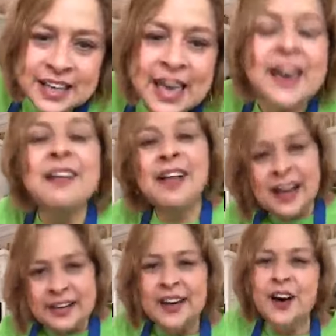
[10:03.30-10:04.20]
Gail, I
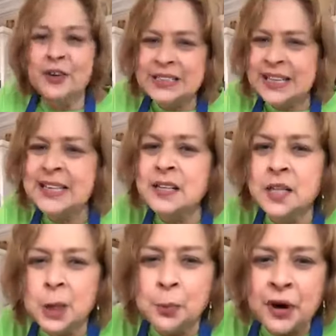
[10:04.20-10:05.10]
know. It takes a
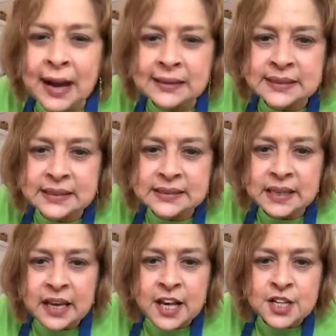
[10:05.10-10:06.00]
little practice.
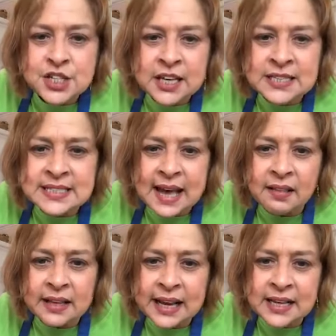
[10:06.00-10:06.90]
Chicken
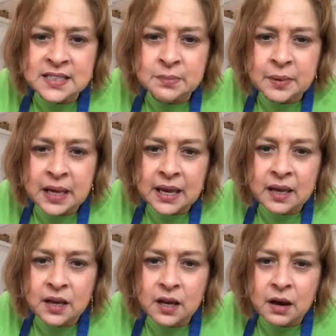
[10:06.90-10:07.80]
salad has to
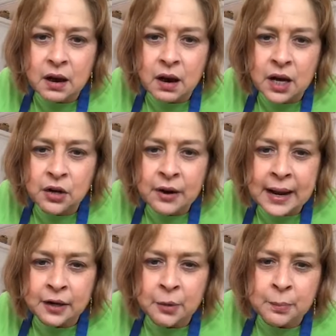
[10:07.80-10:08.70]
be on
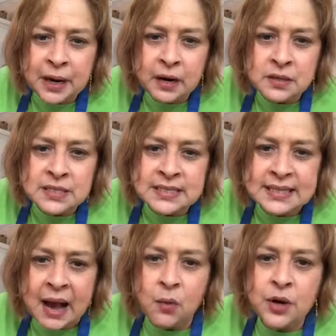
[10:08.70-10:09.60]
Cracker Barrel
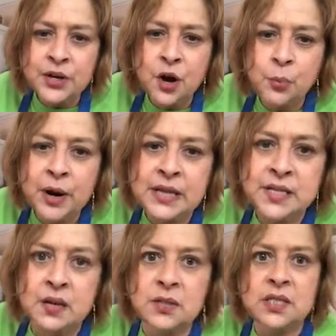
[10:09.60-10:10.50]
sourdough bread
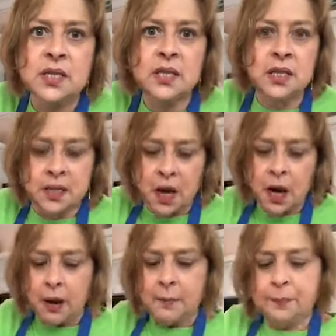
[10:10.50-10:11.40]
toasted.
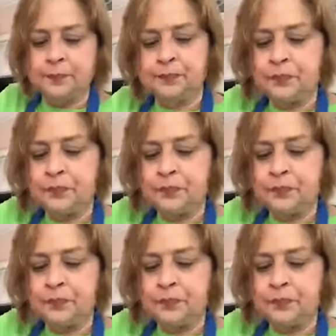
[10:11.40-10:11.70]
Yum.